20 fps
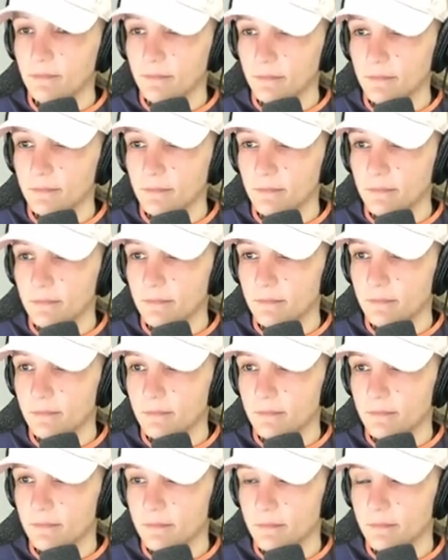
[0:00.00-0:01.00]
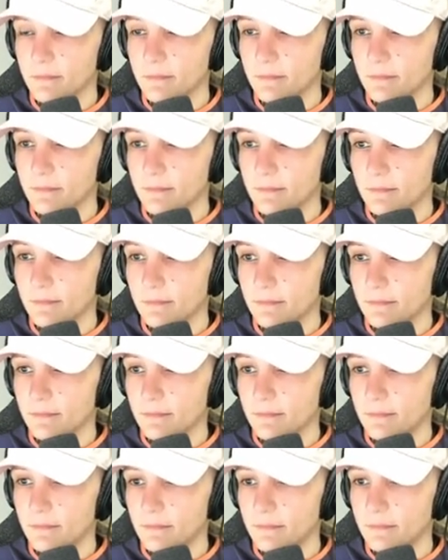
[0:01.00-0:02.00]

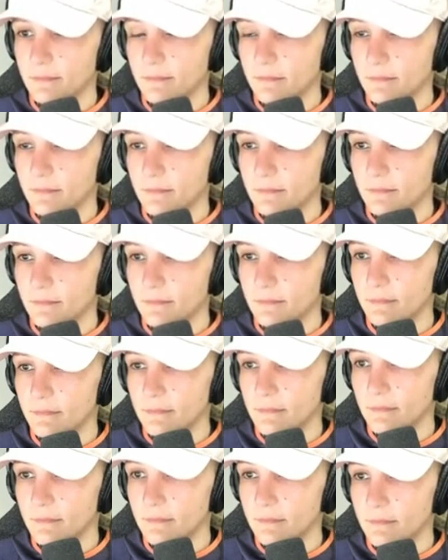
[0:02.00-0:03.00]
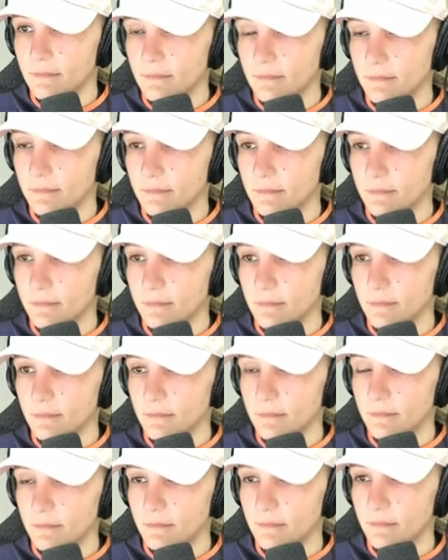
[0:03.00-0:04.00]

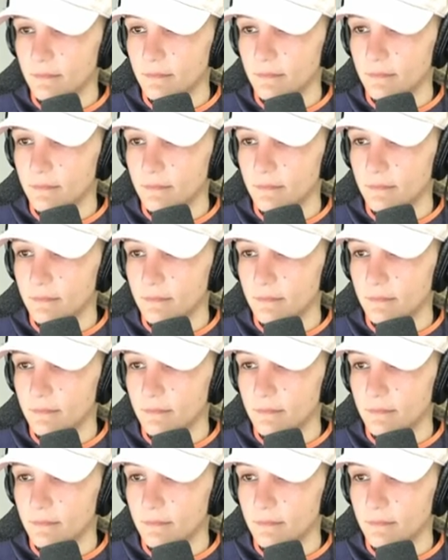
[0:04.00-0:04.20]
(silent)